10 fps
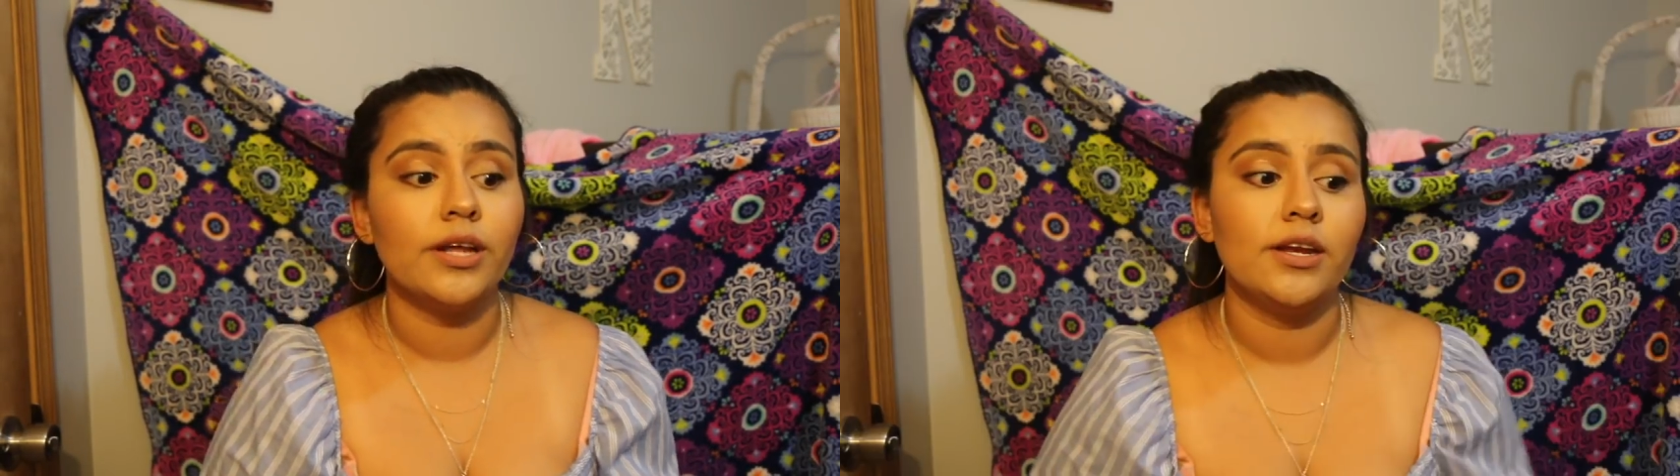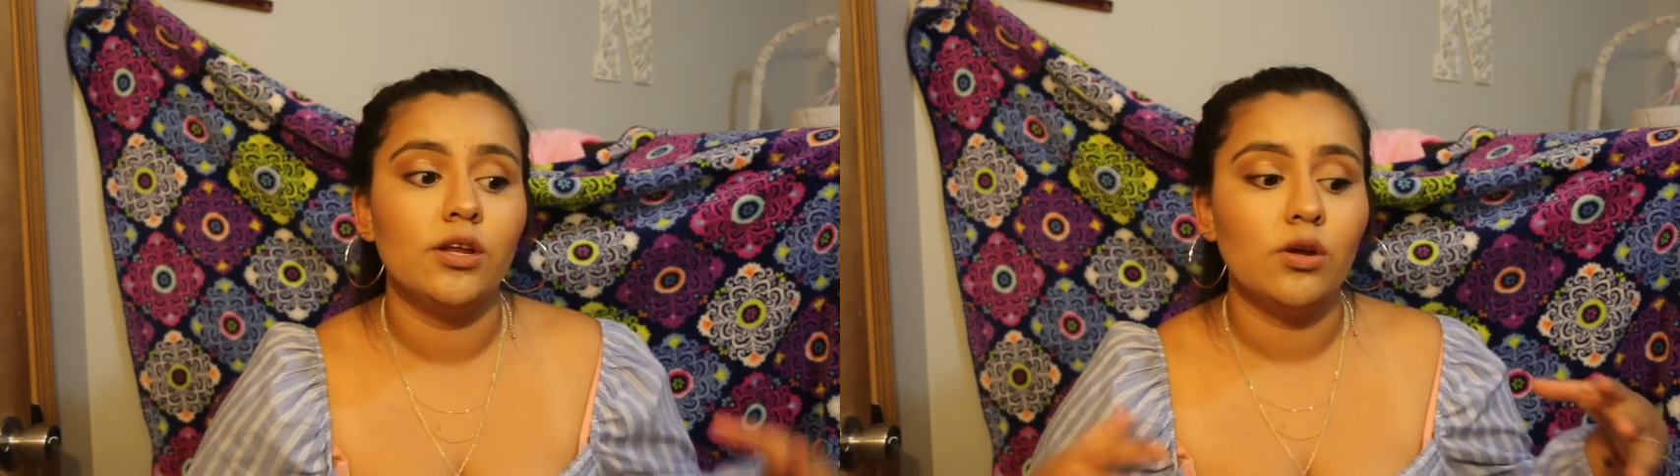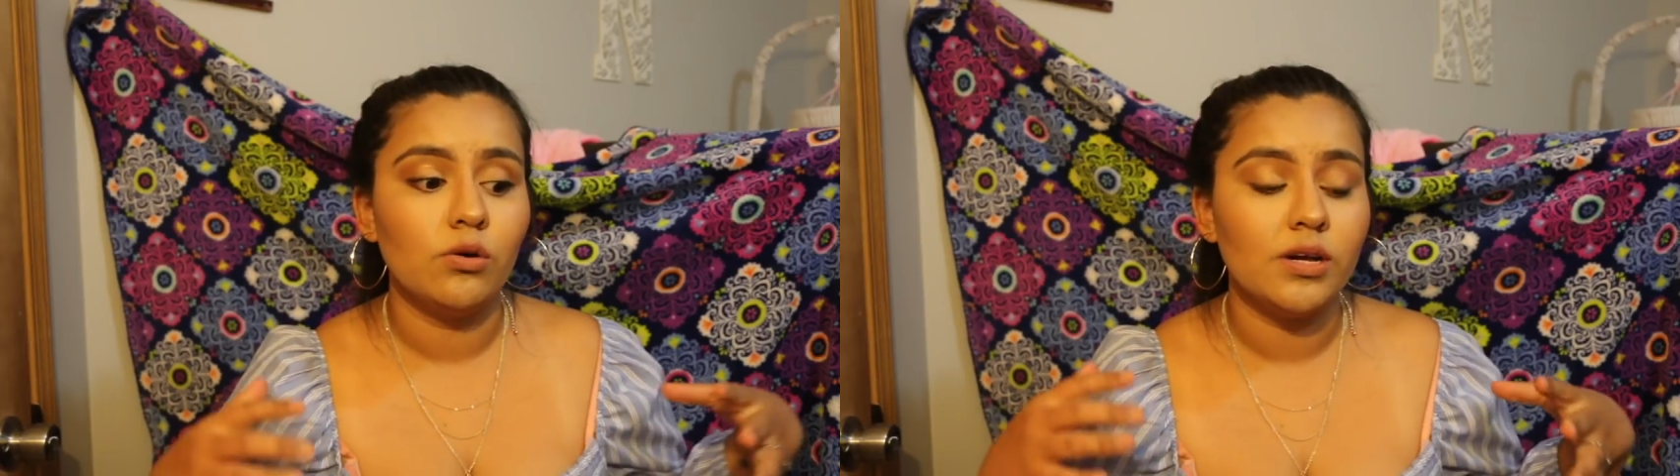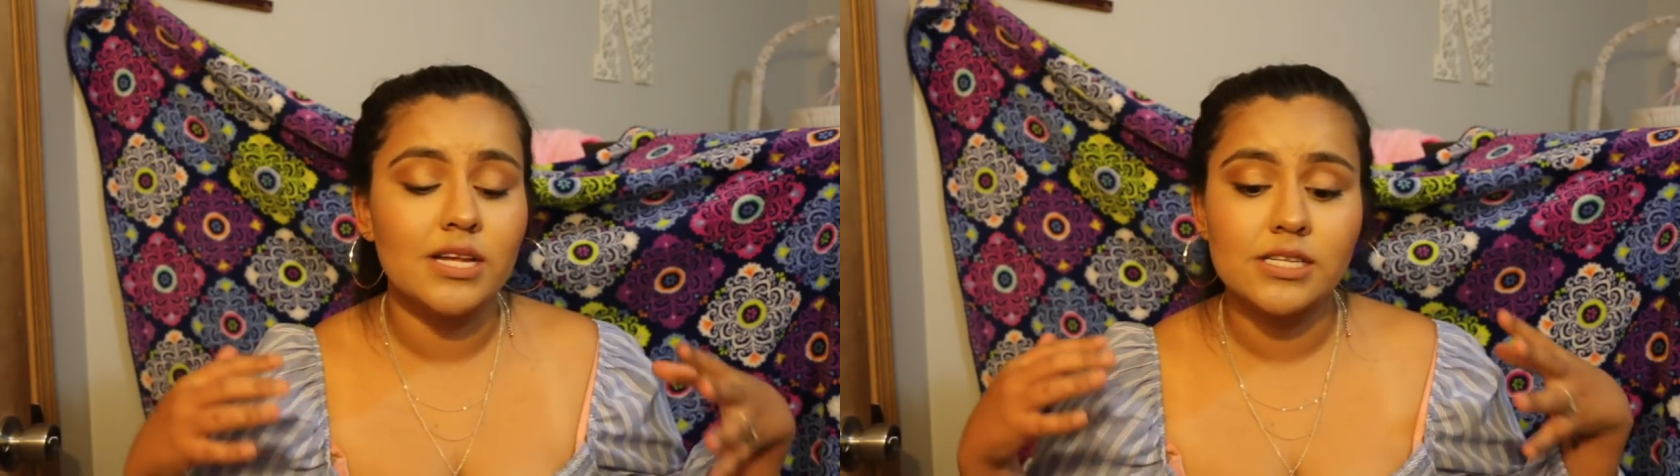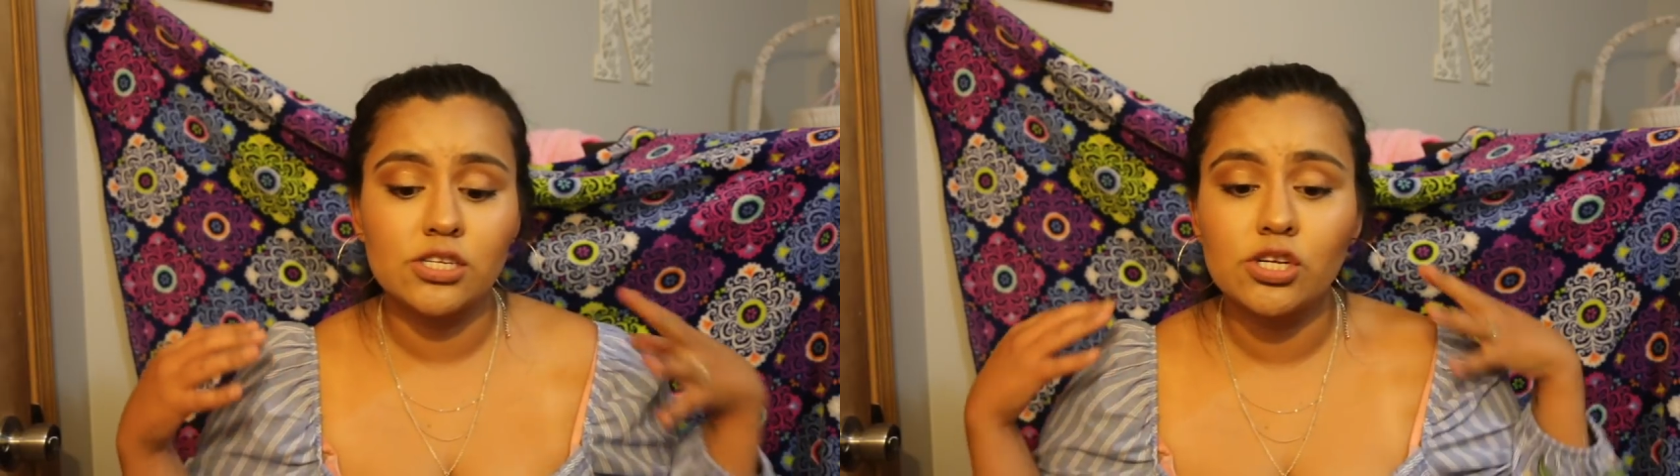and you know,
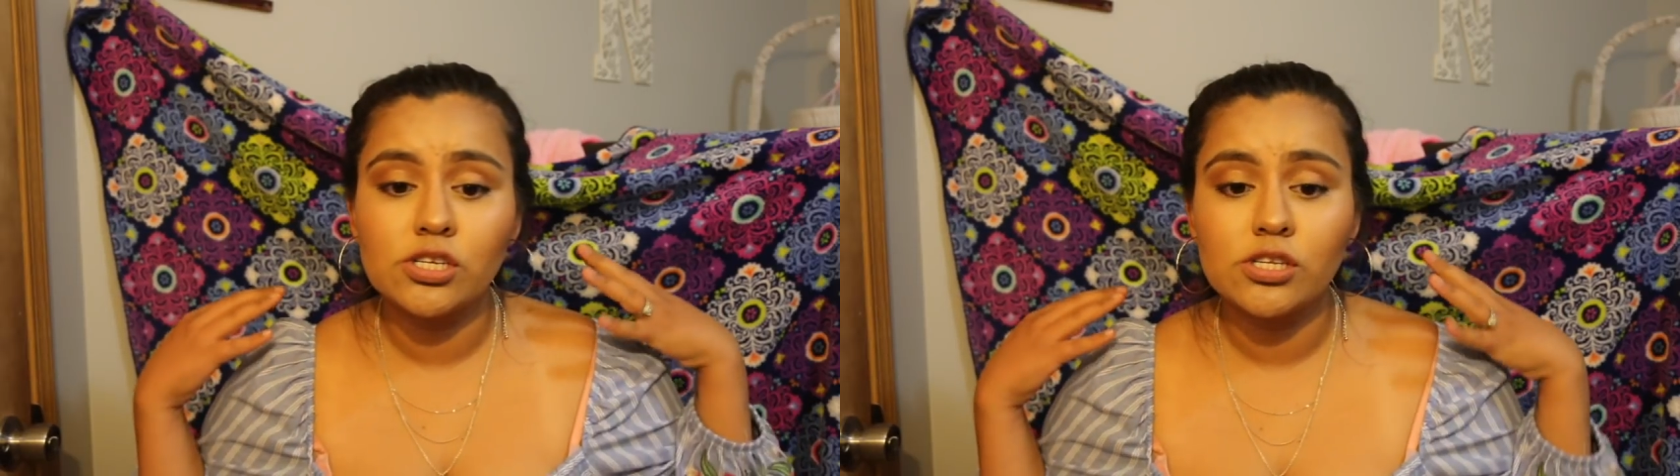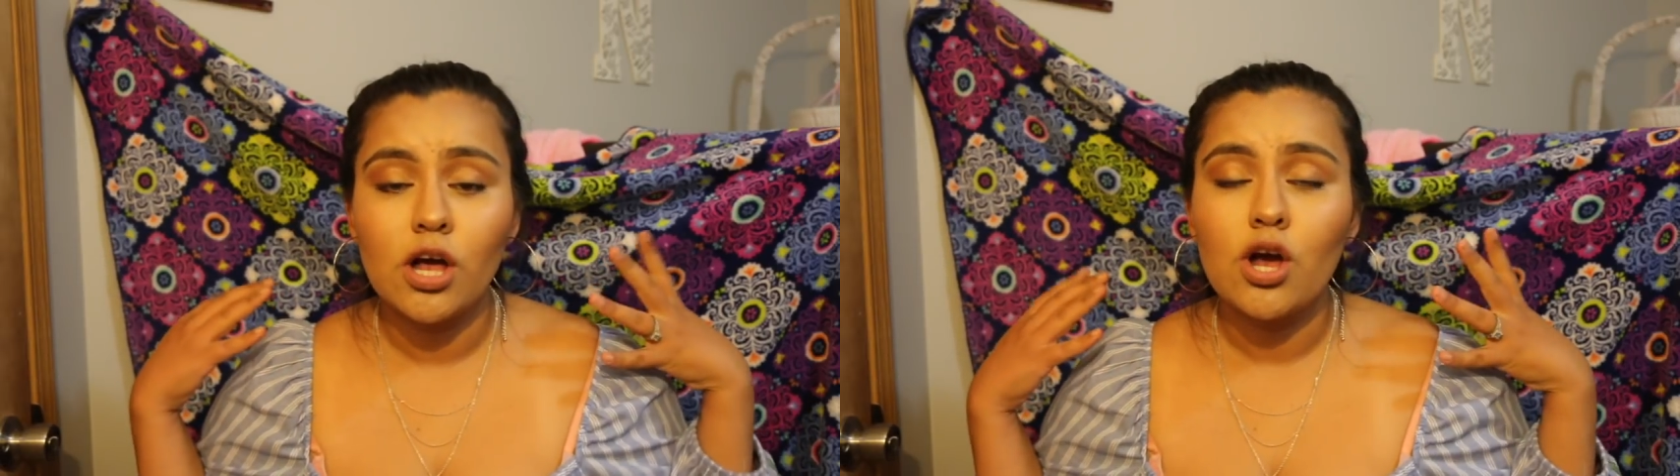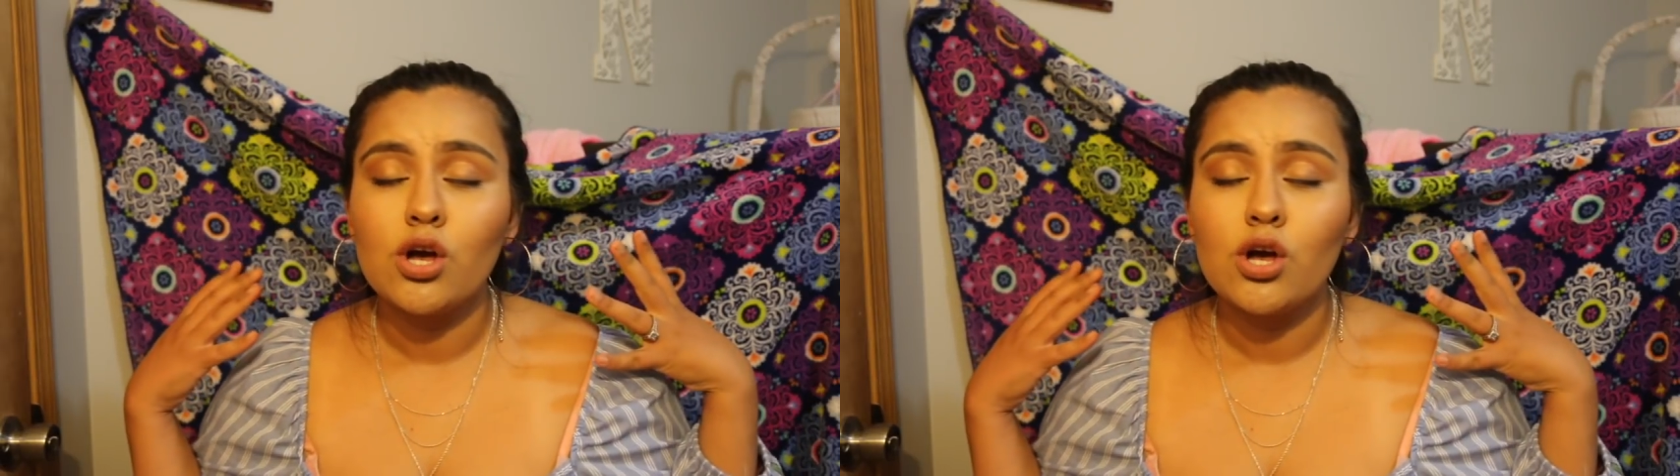it's just